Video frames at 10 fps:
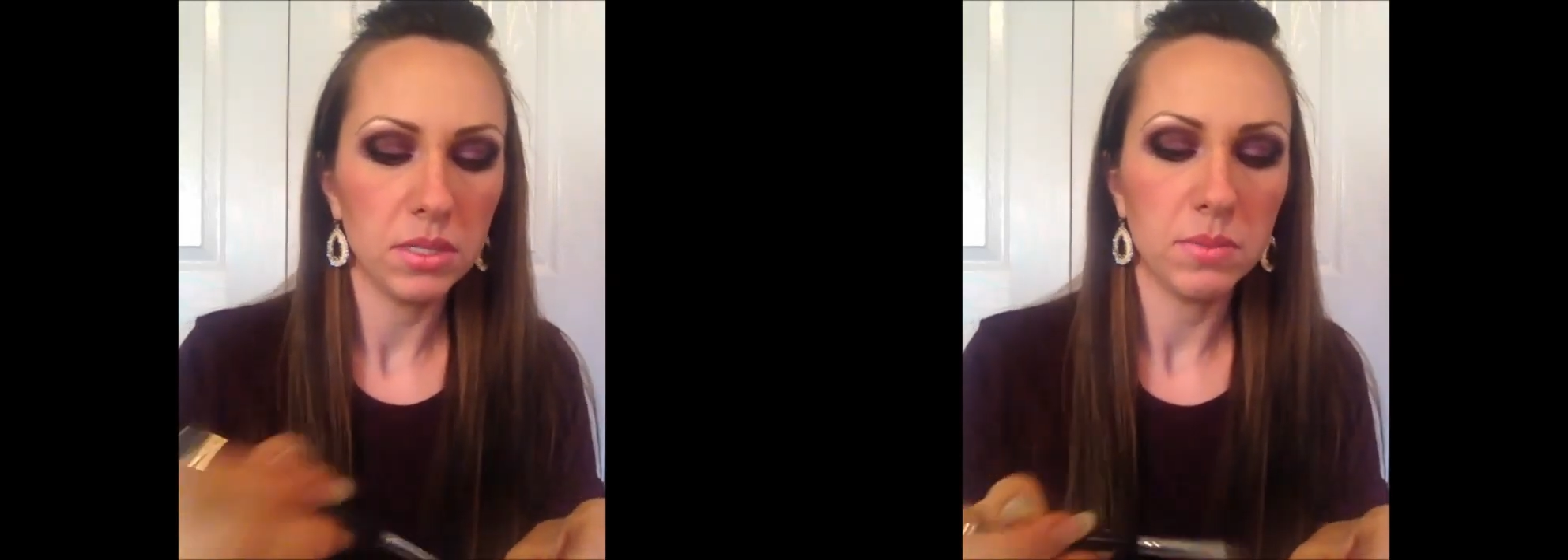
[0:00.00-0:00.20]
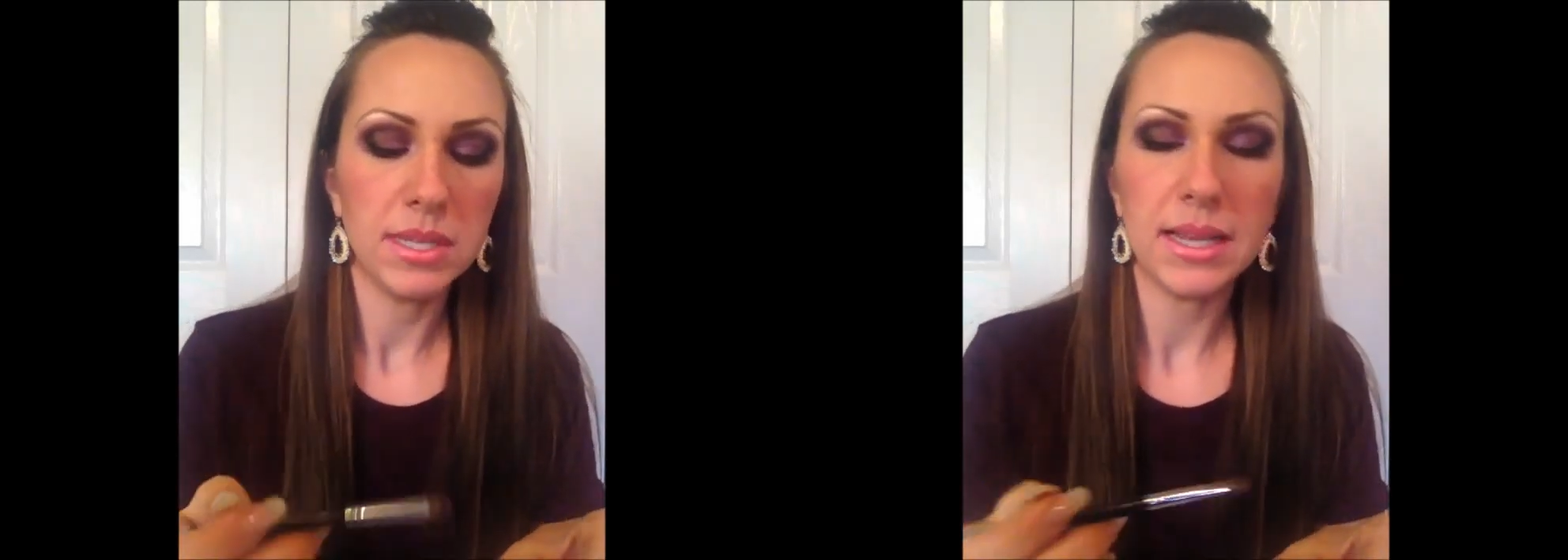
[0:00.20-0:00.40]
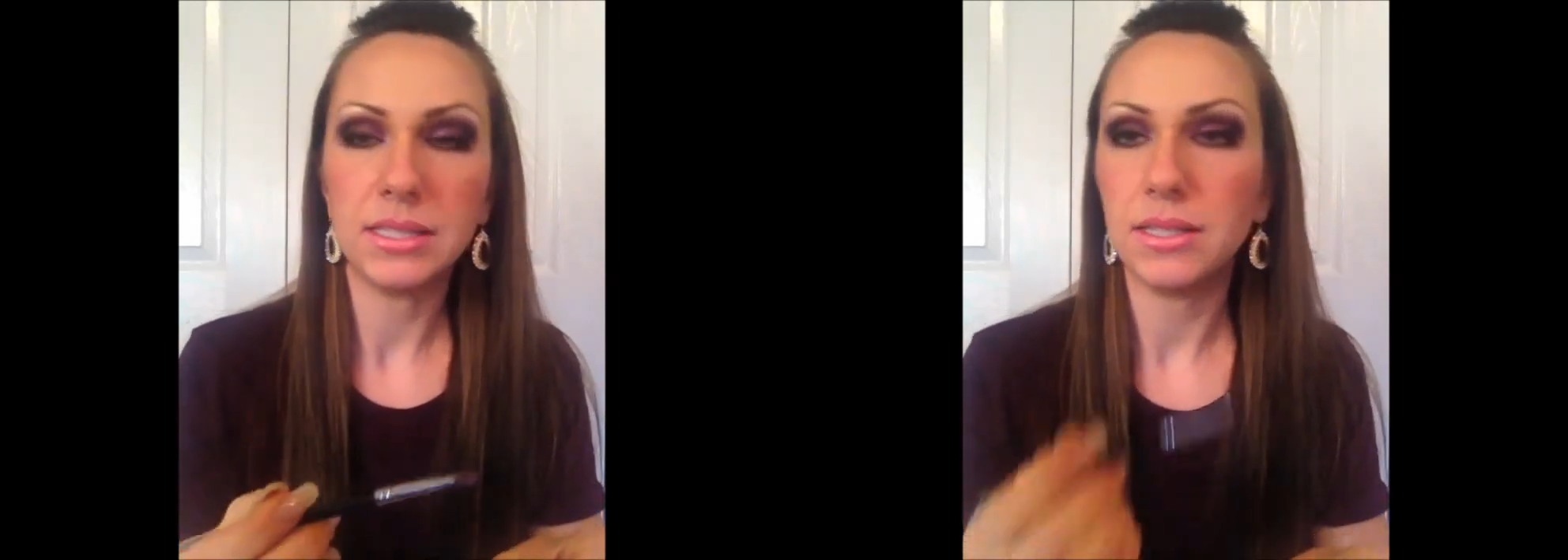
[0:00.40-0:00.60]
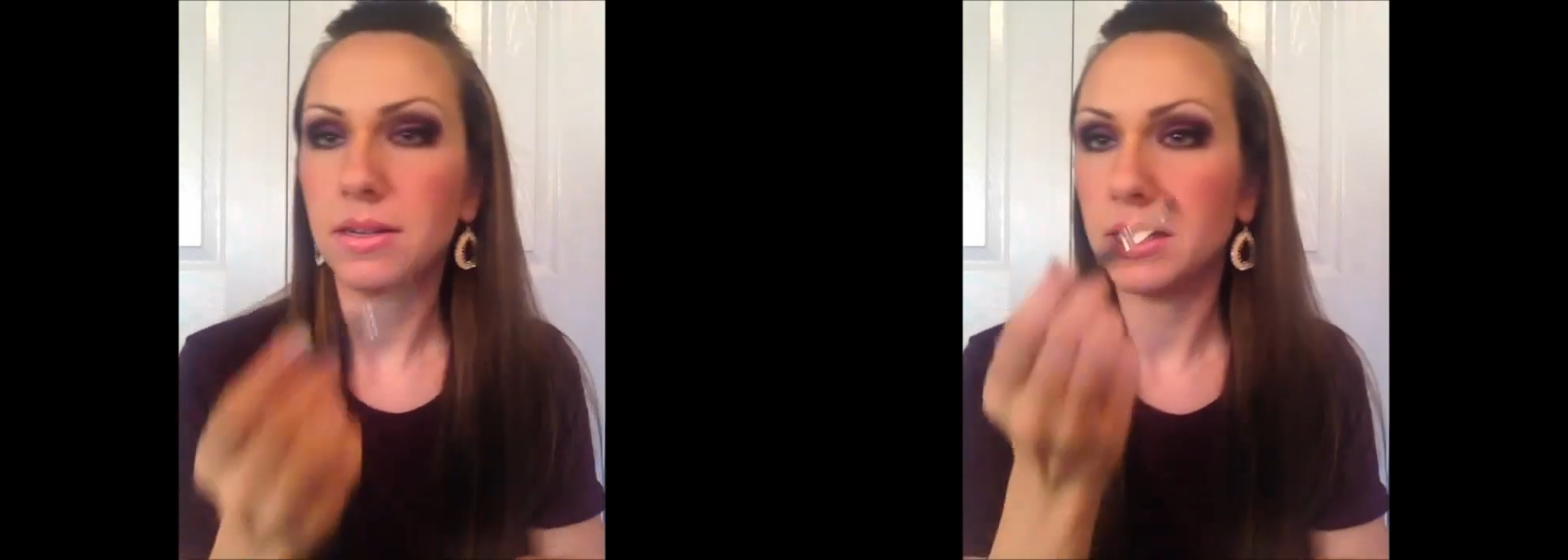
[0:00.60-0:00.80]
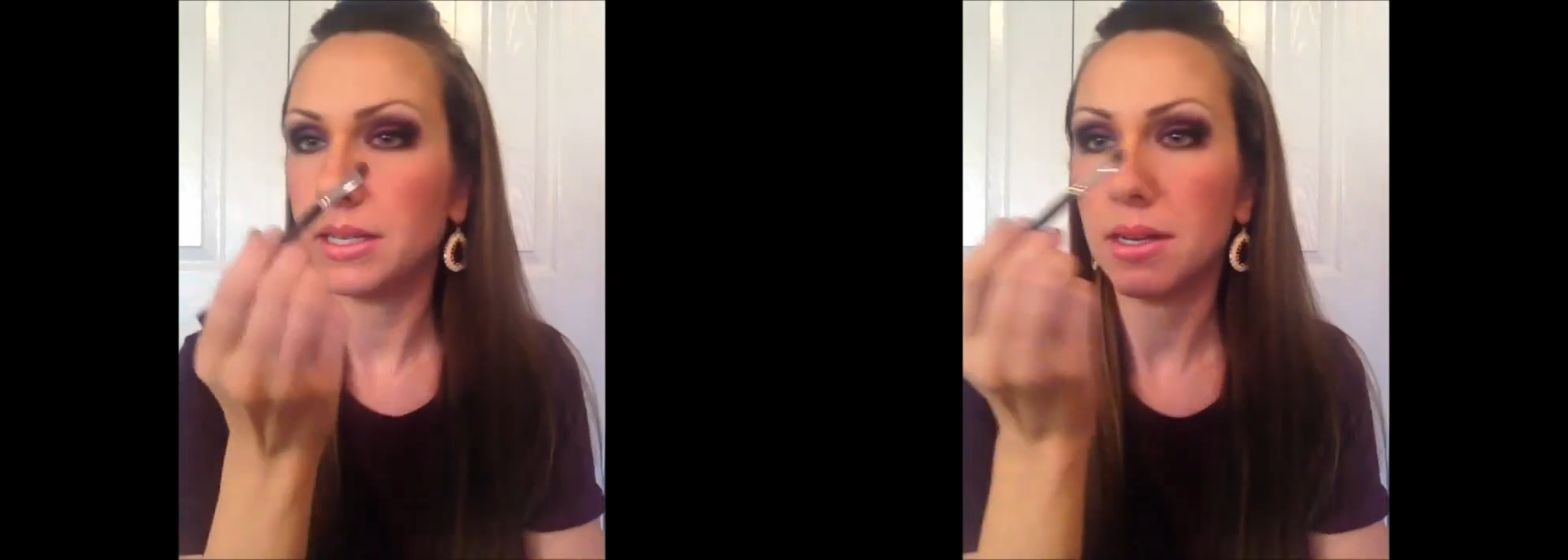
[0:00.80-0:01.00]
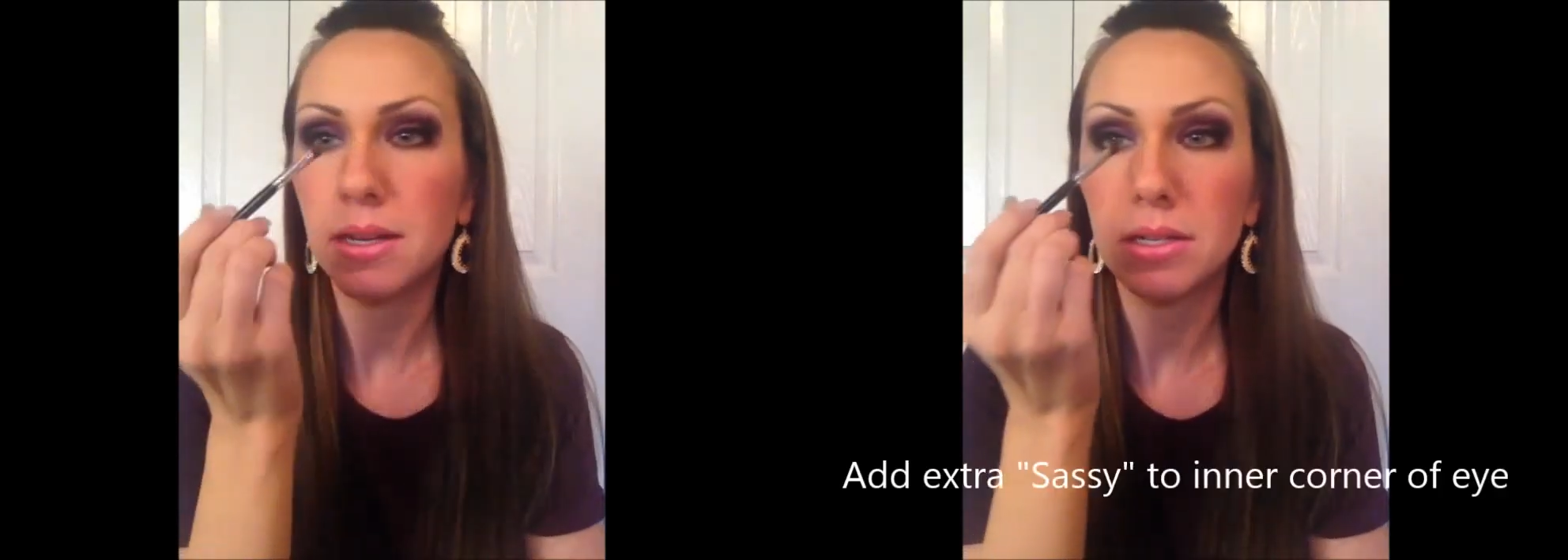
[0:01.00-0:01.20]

some Sassy on it,